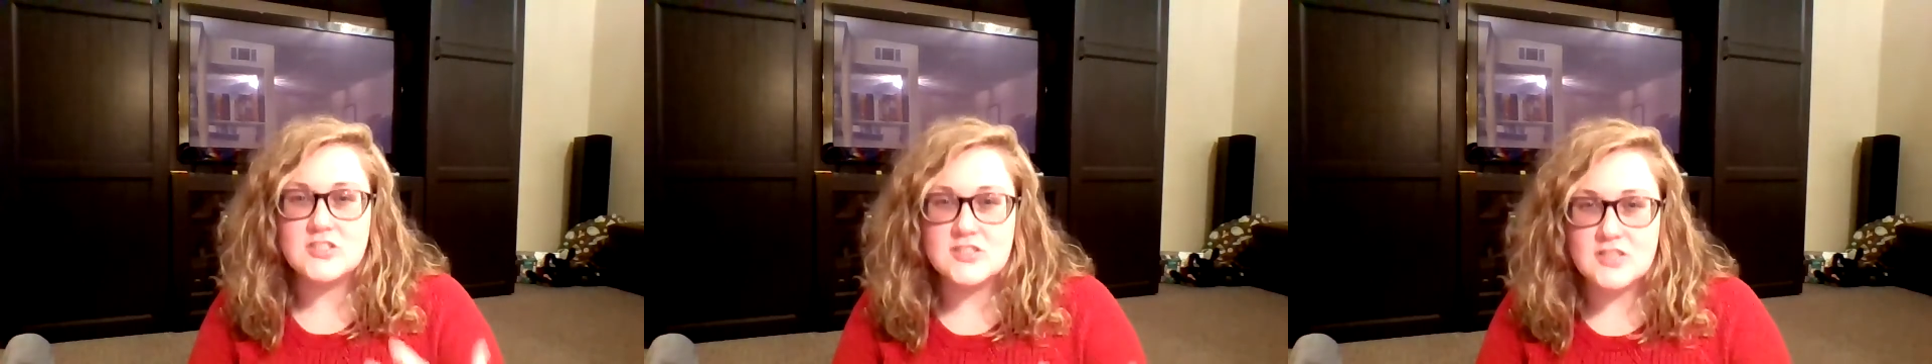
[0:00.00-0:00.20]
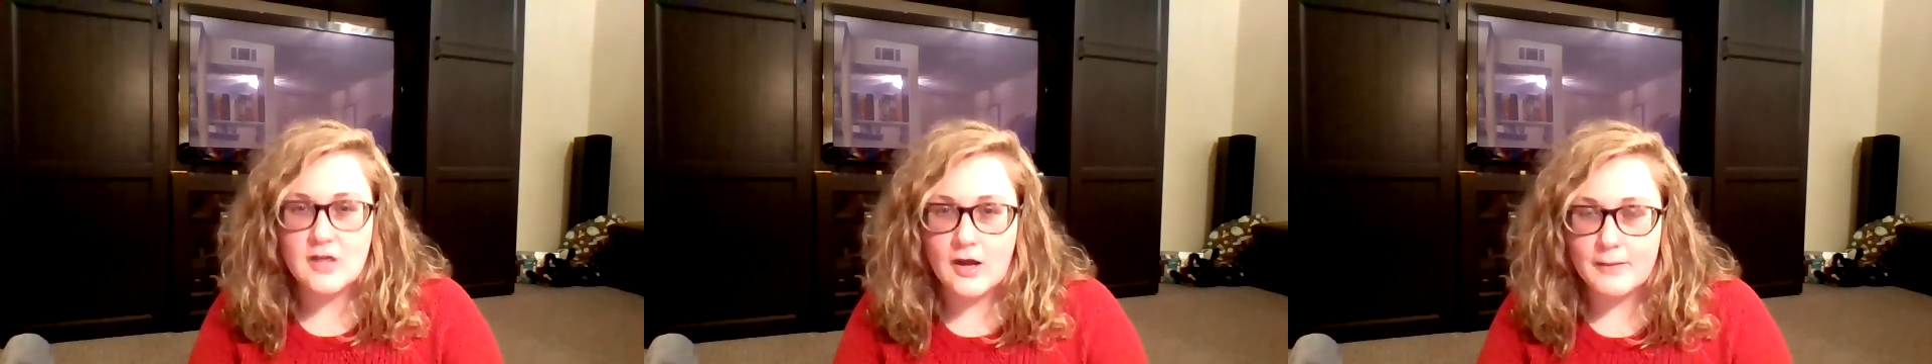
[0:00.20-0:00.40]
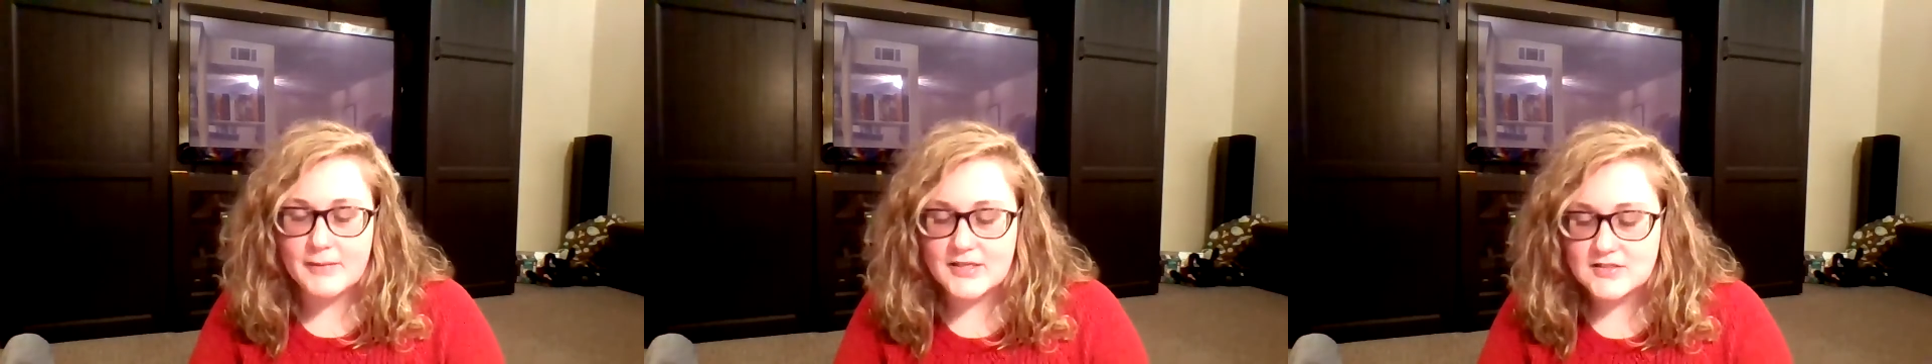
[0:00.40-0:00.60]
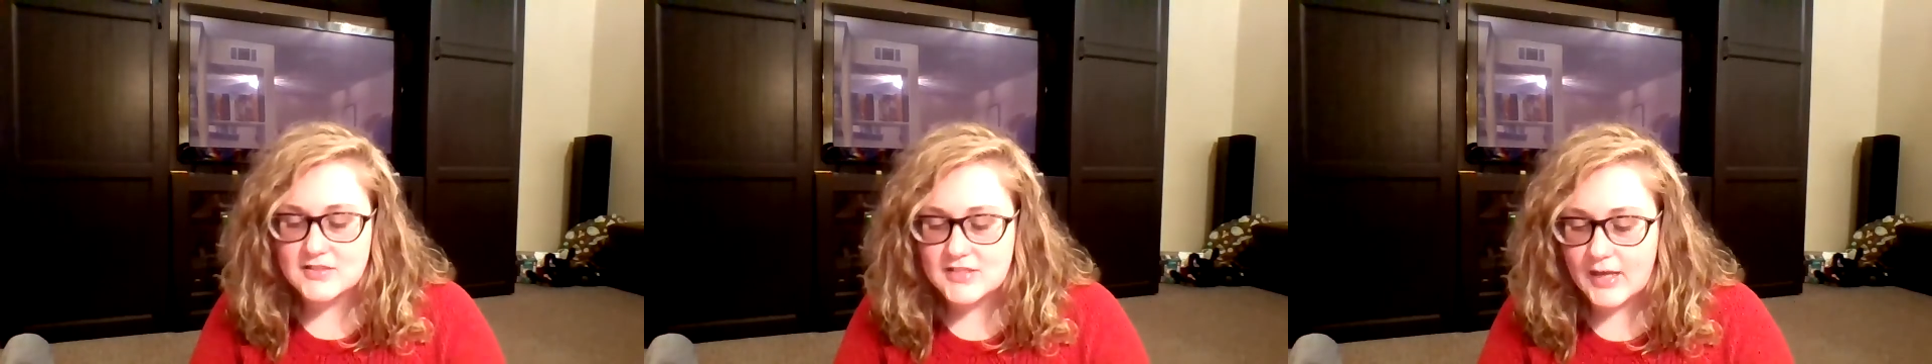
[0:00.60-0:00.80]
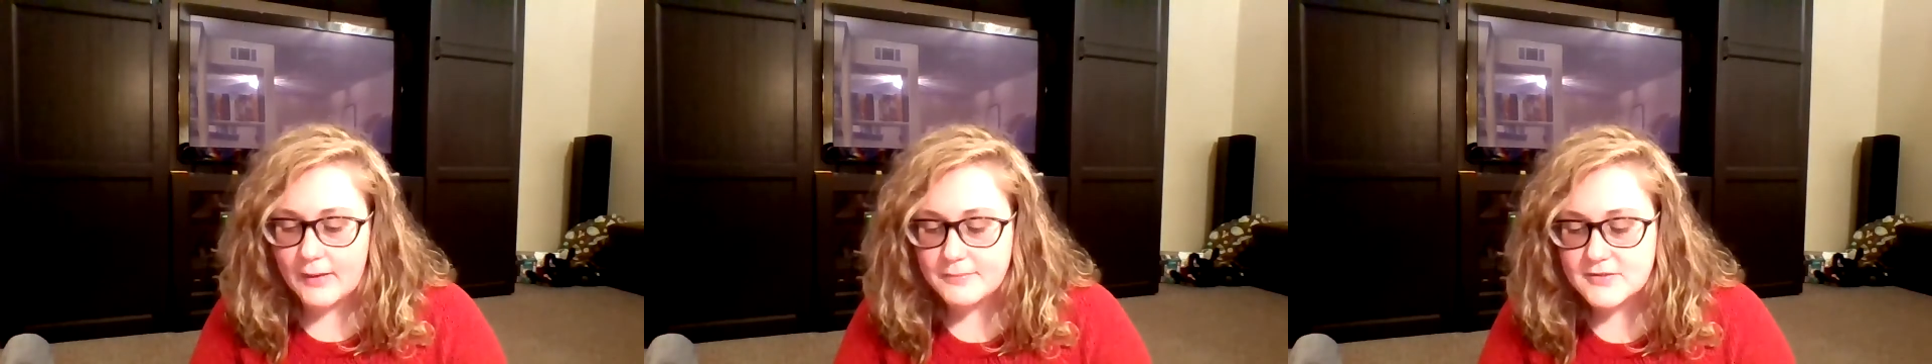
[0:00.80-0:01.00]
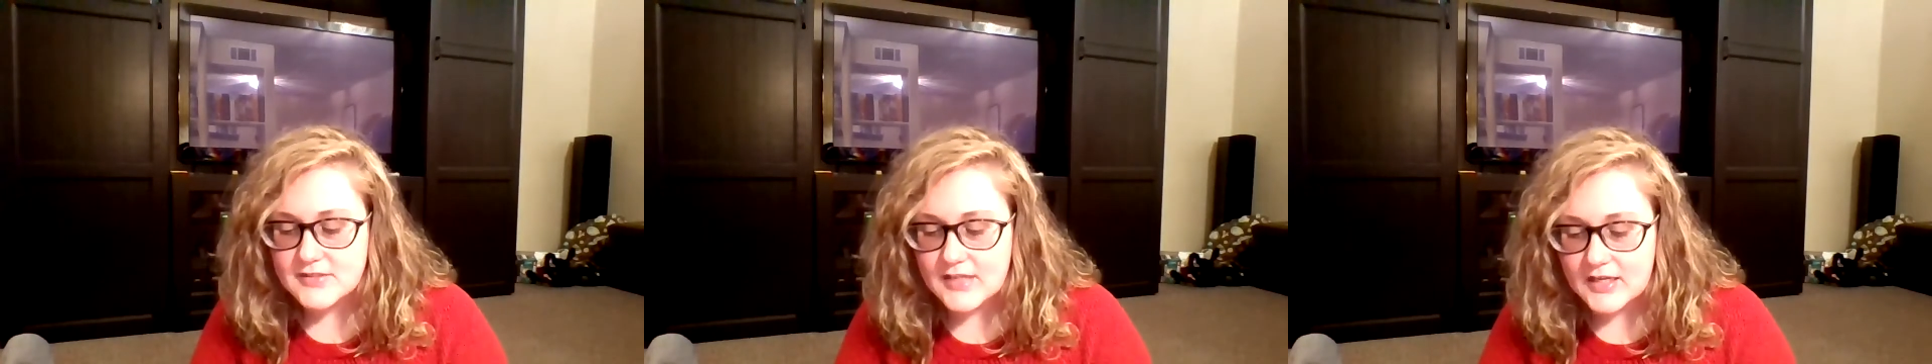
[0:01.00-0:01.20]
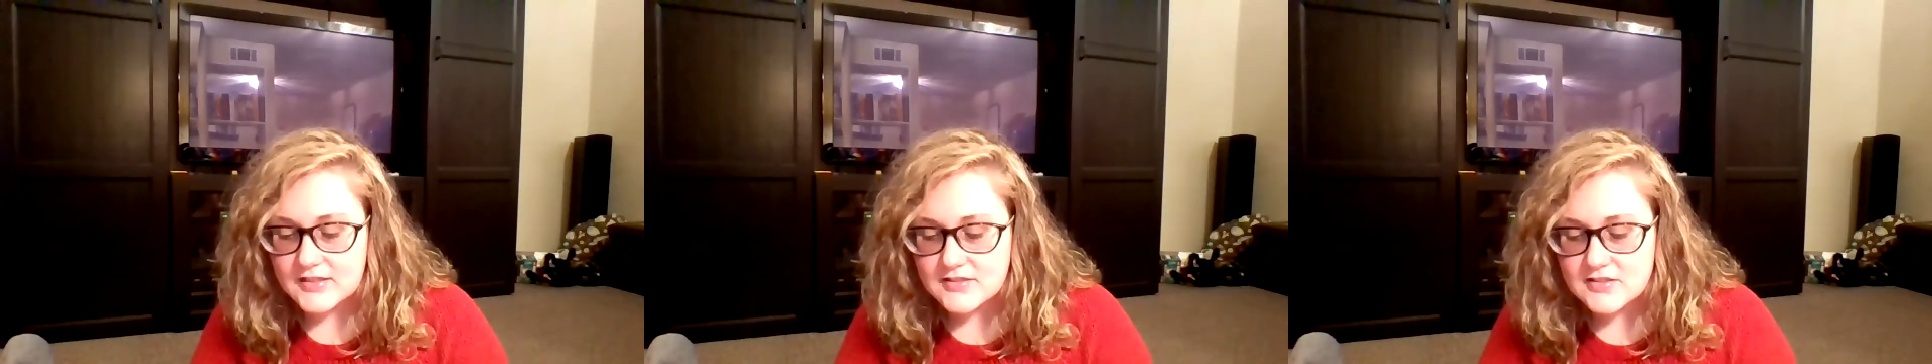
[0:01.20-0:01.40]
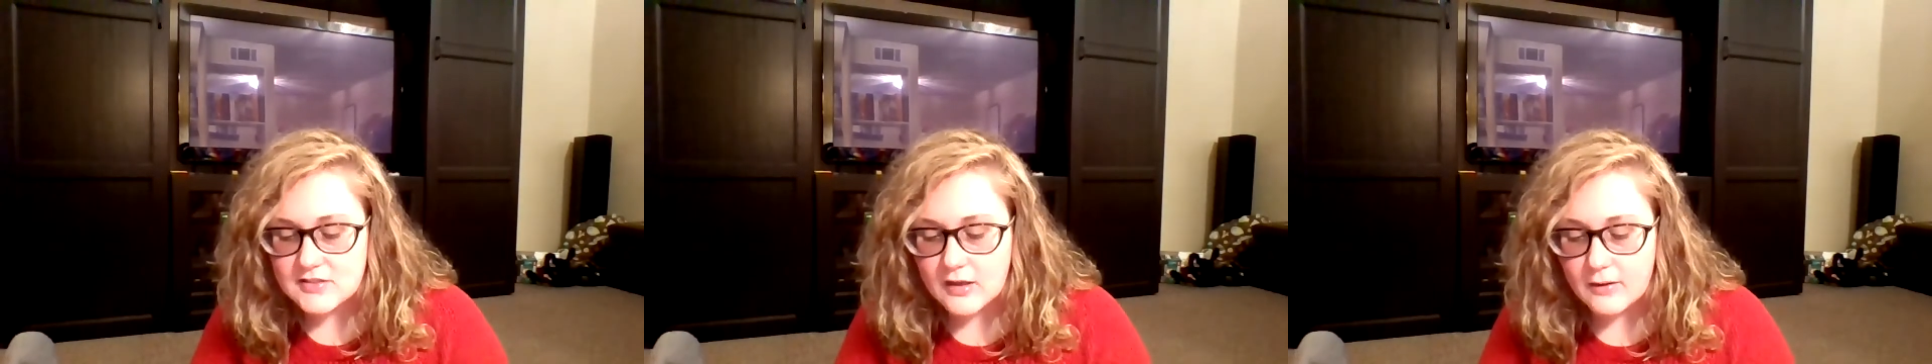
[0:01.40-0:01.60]
just calming steps.
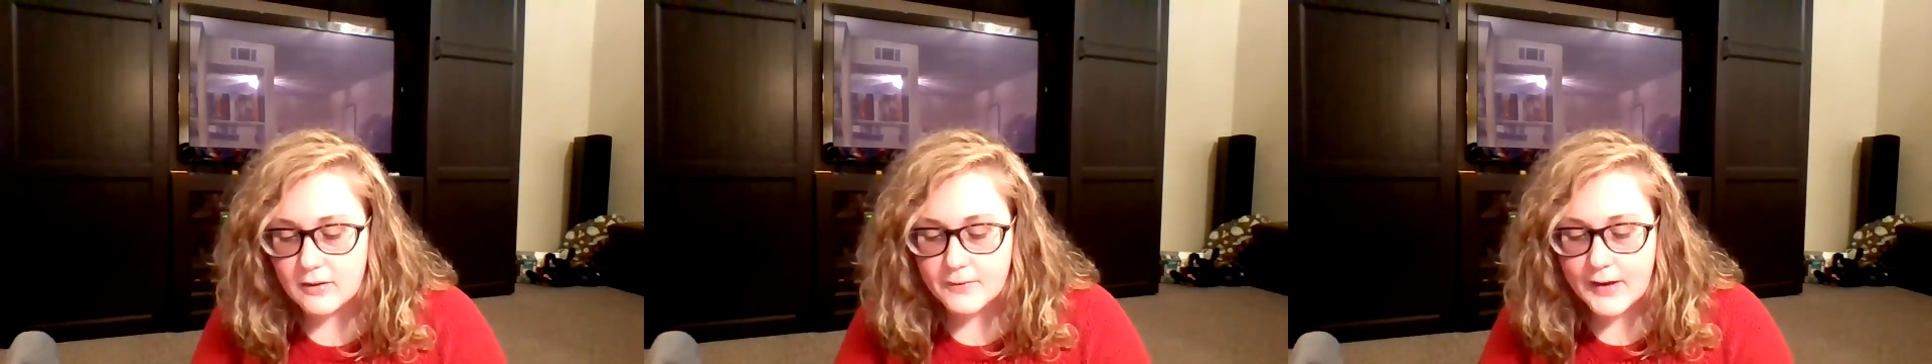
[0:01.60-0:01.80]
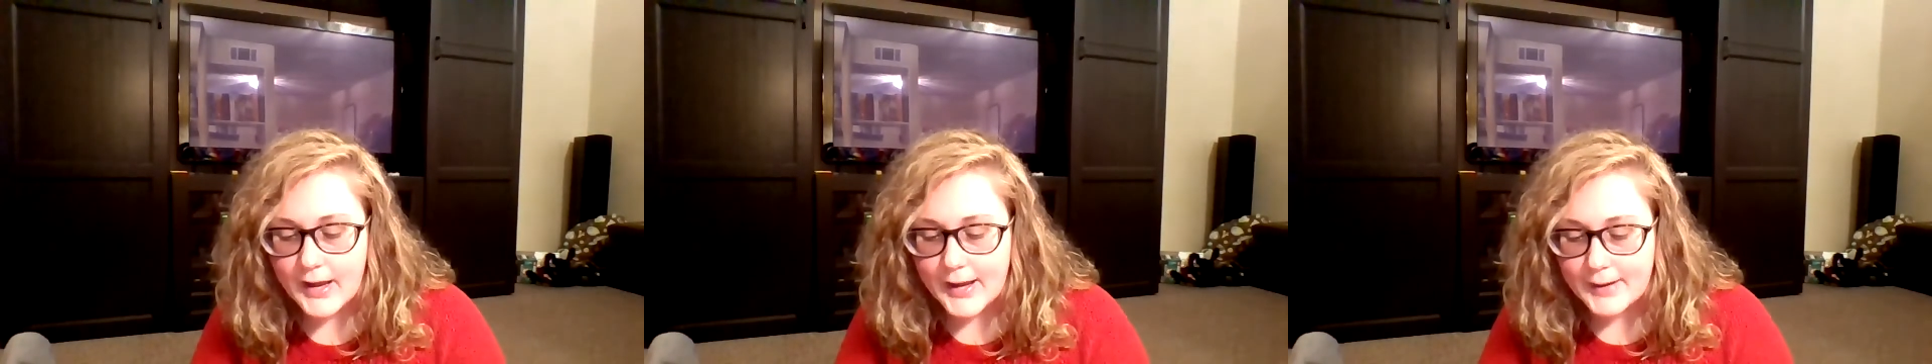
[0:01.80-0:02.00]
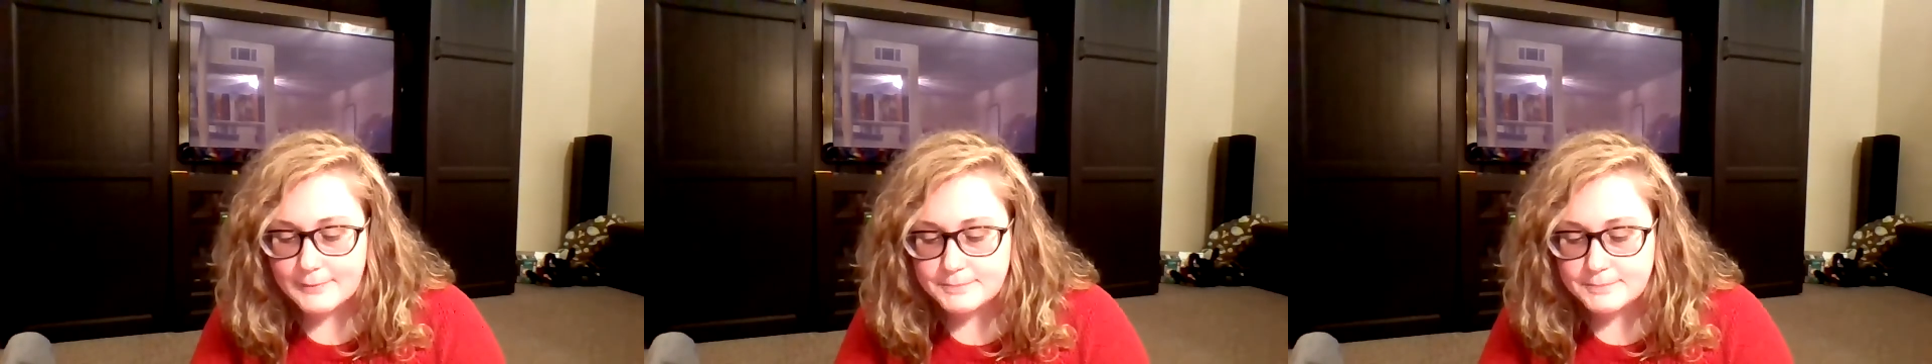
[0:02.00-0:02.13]
And so